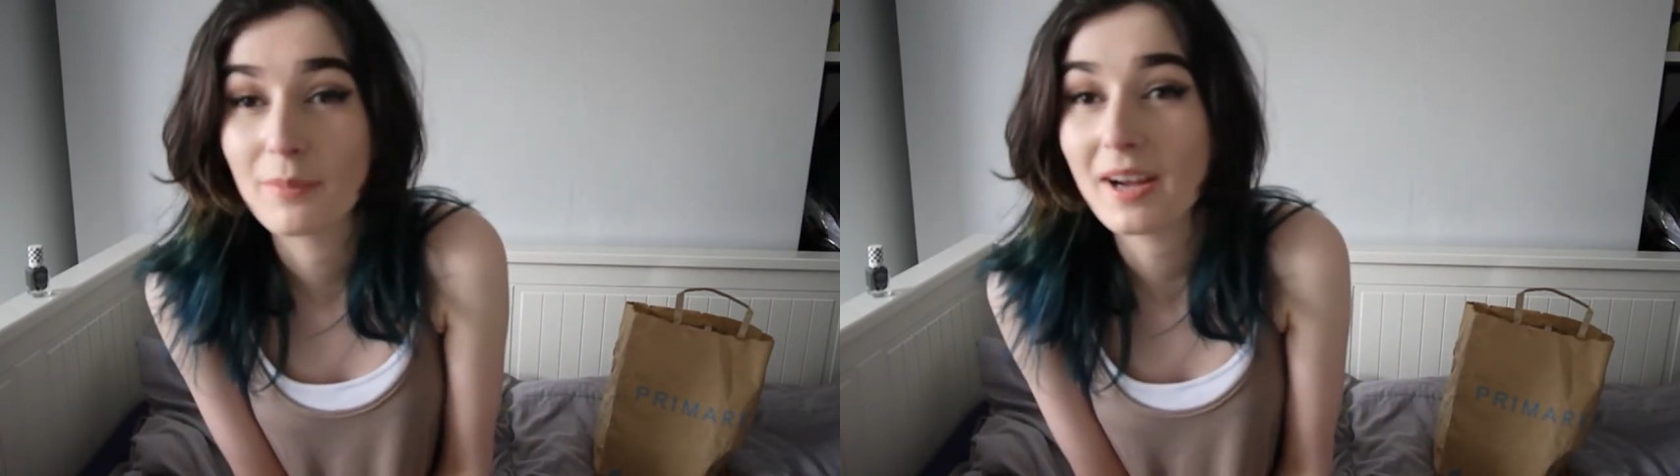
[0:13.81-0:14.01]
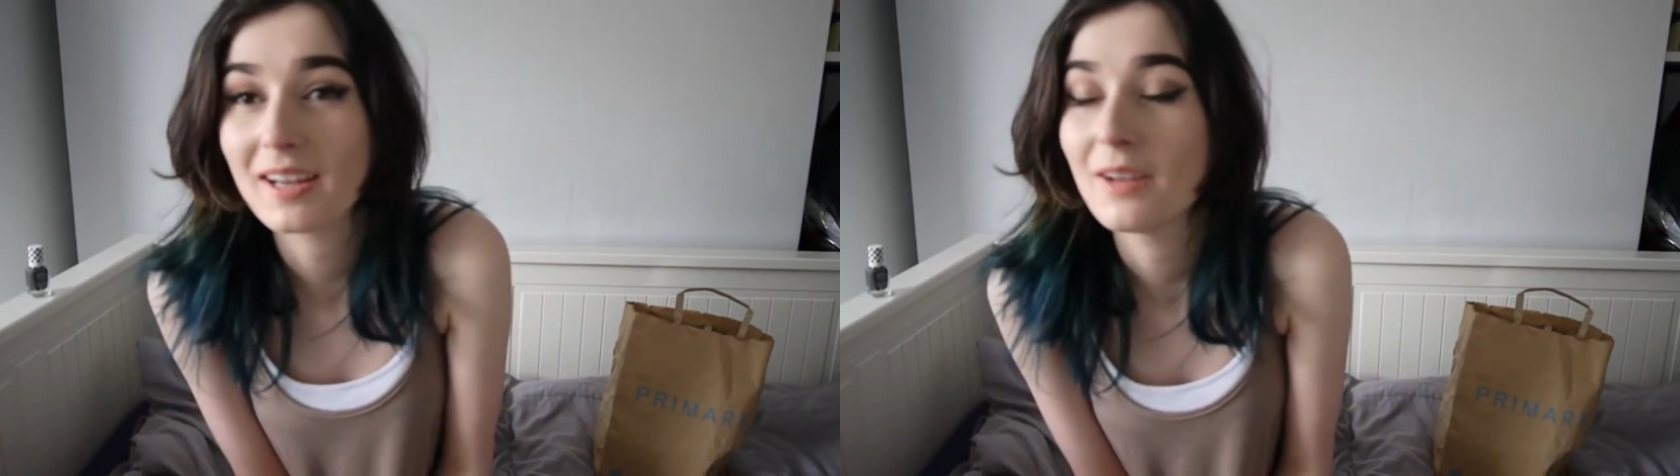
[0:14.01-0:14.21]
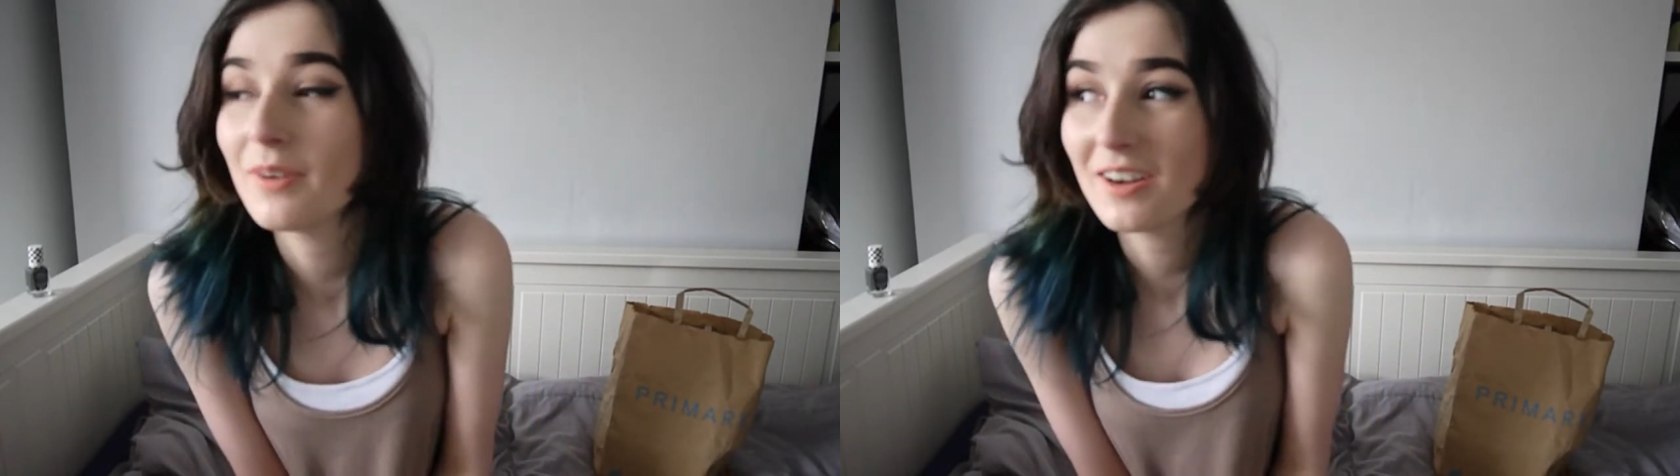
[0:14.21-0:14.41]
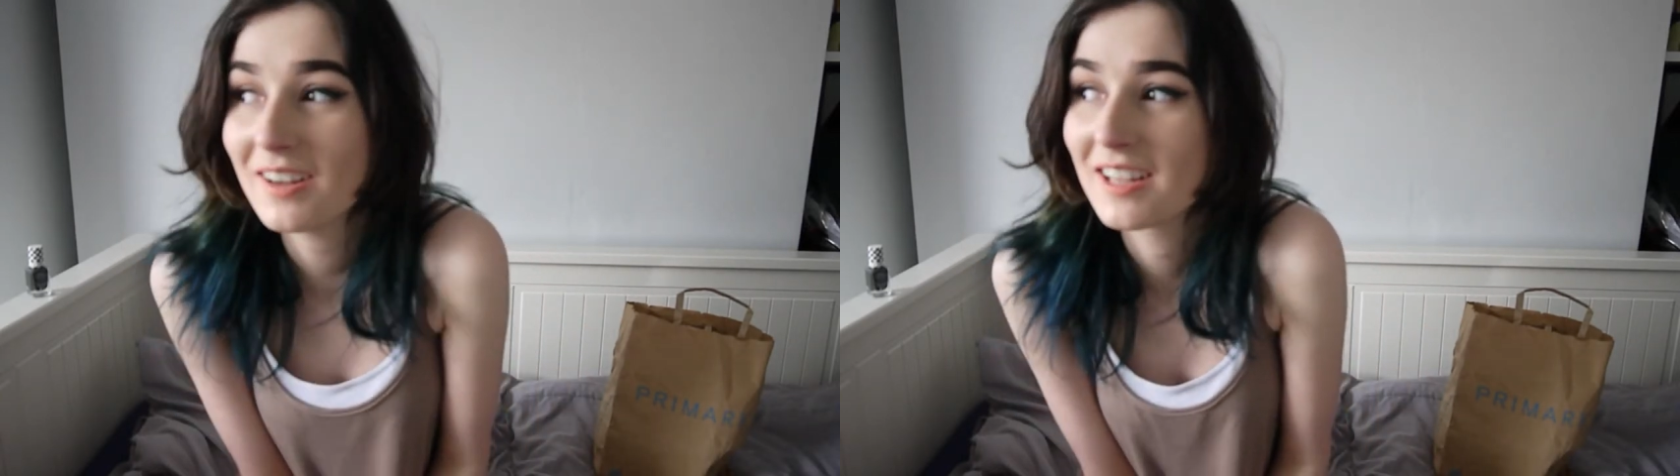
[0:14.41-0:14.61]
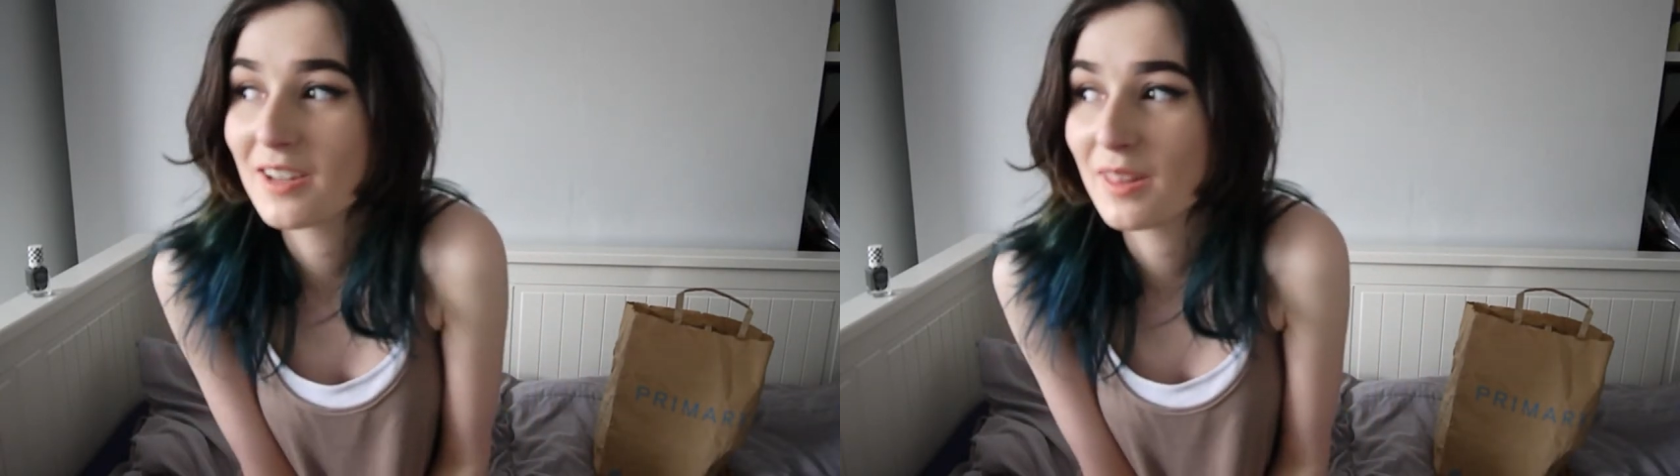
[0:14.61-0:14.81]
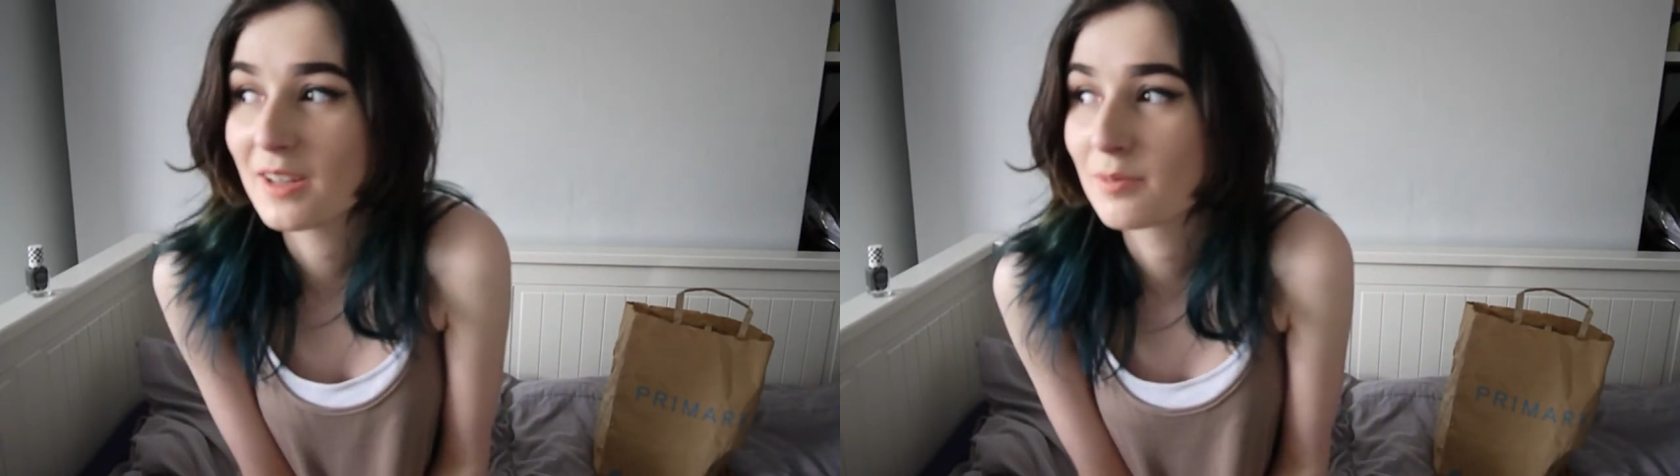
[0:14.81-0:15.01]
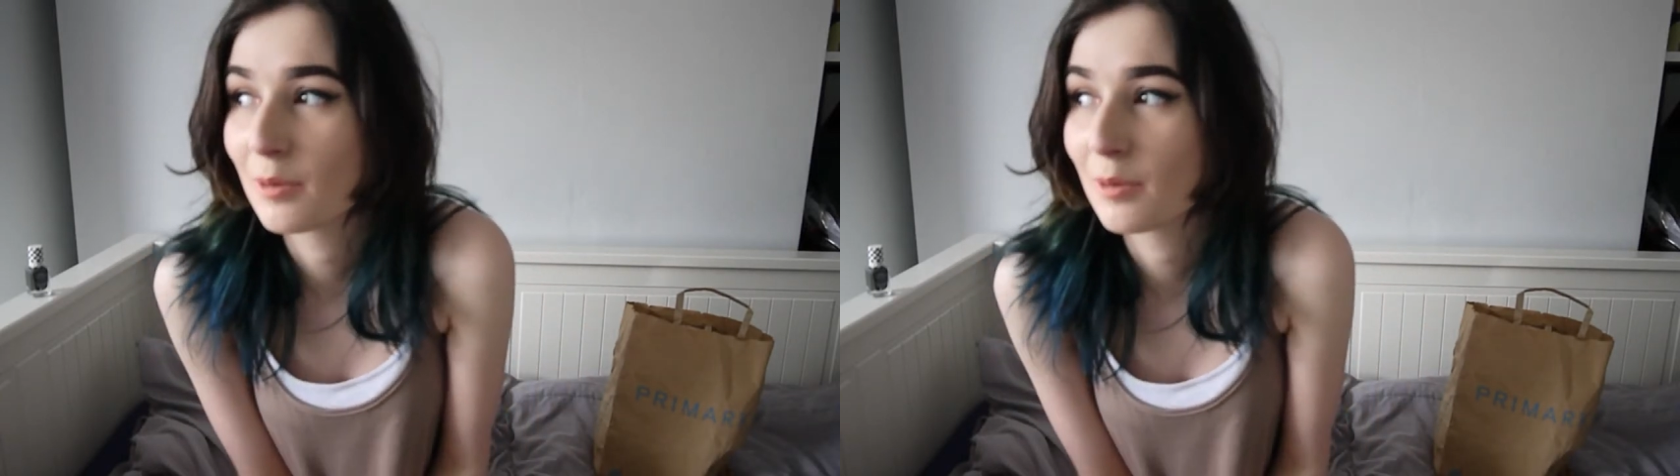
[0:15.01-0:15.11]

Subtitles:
back and now I can't hear things